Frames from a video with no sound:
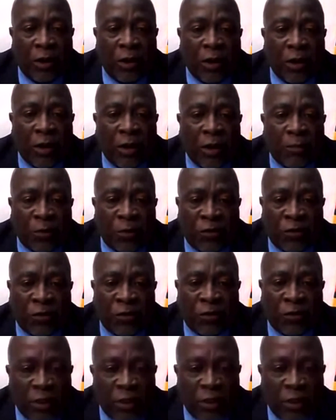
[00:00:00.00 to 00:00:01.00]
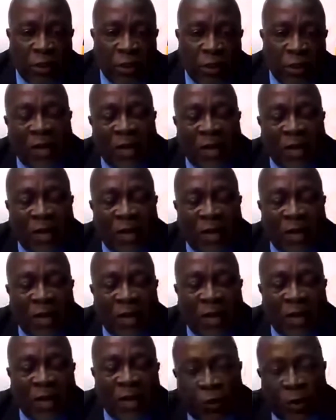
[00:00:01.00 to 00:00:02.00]
Mr. Chairman, notwithstanding
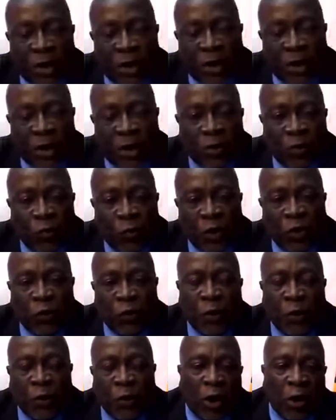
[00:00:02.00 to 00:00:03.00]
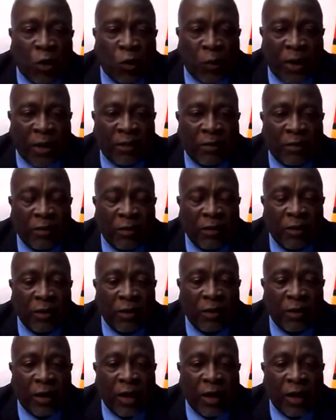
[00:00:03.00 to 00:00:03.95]
the declaration which we all await,